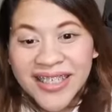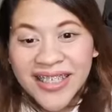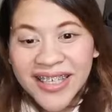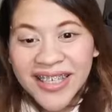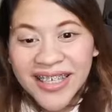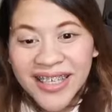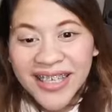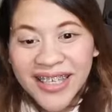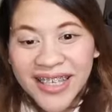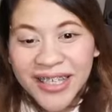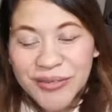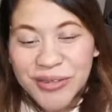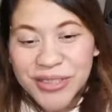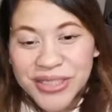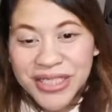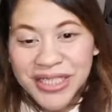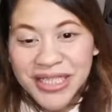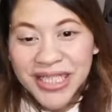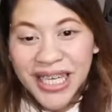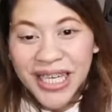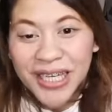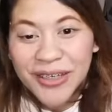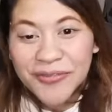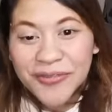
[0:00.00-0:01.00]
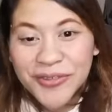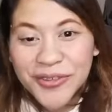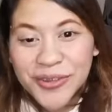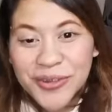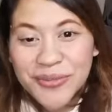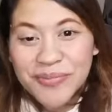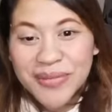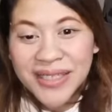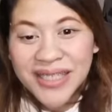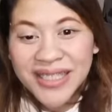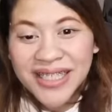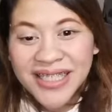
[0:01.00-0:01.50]
Okay, we still have 2
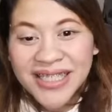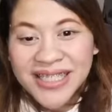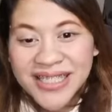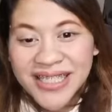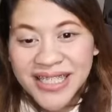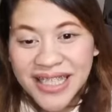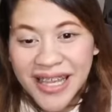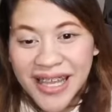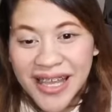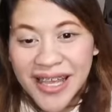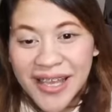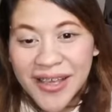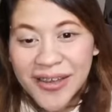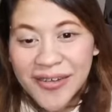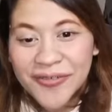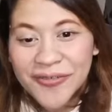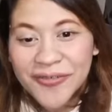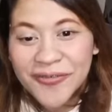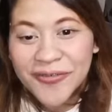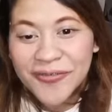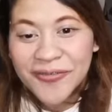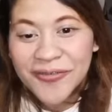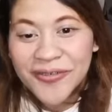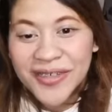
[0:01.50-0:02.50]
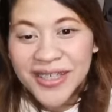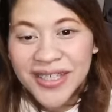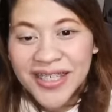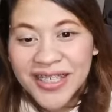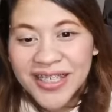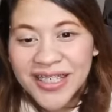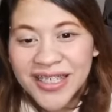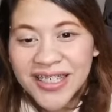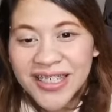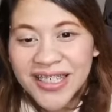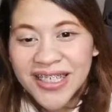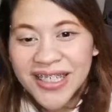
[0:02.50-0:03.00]
minutes left.
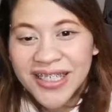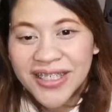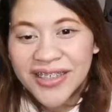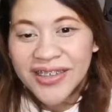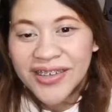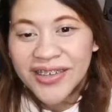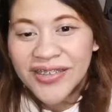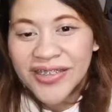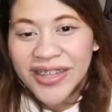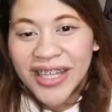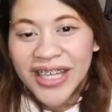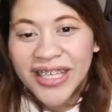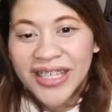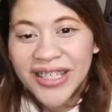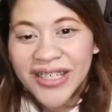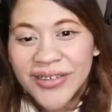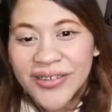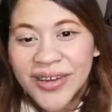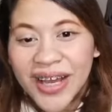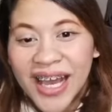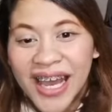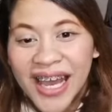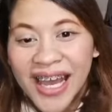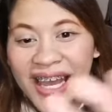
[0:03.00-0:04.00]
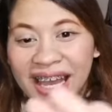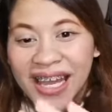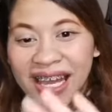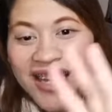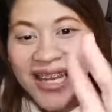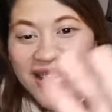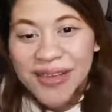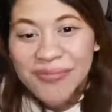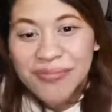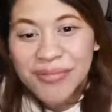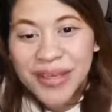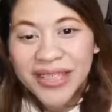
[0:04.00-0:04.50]
Clear. Thank you.
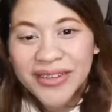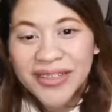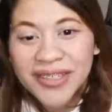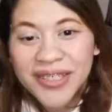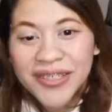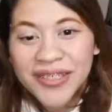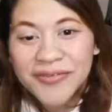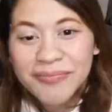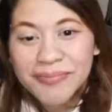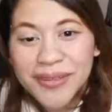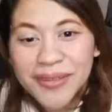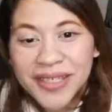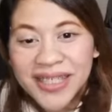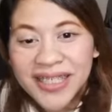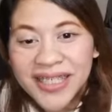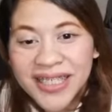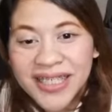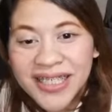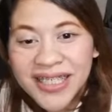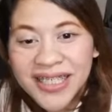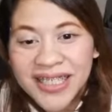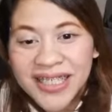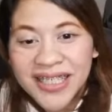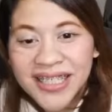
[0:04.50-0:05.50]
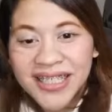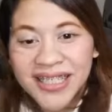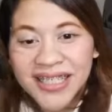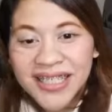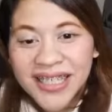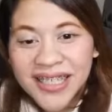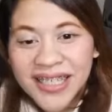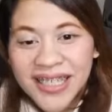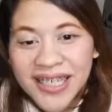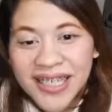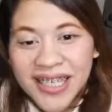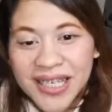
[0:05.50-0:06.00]
Hi, Mentor Buddy,
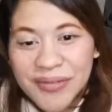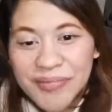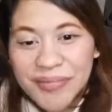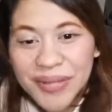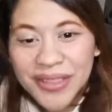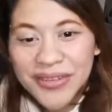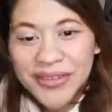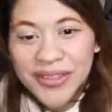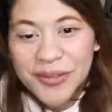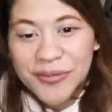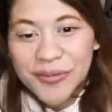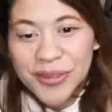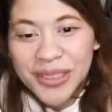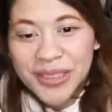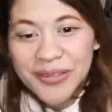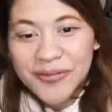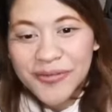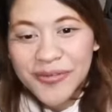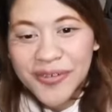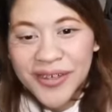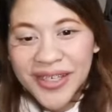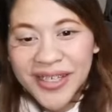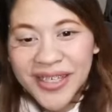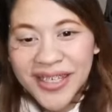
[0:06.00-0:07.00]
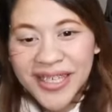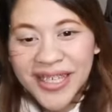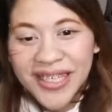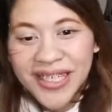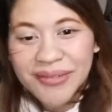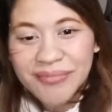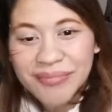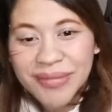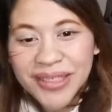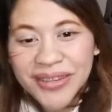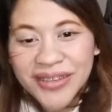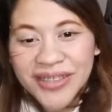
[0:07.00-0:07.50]
Mentor
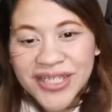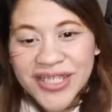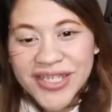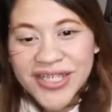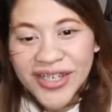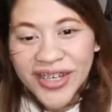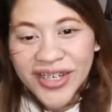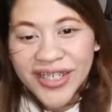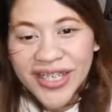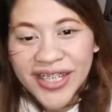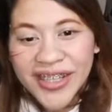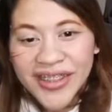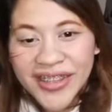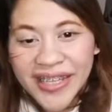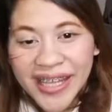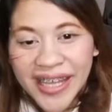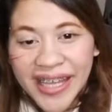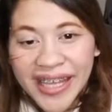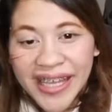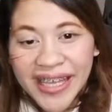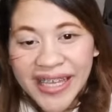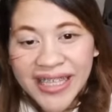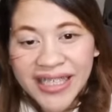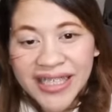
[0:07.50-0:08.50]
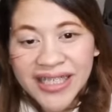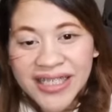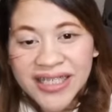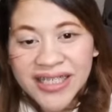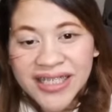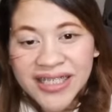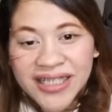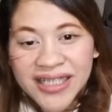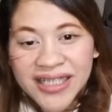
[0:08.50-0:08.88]
Wilfred, Mentor Jonathan.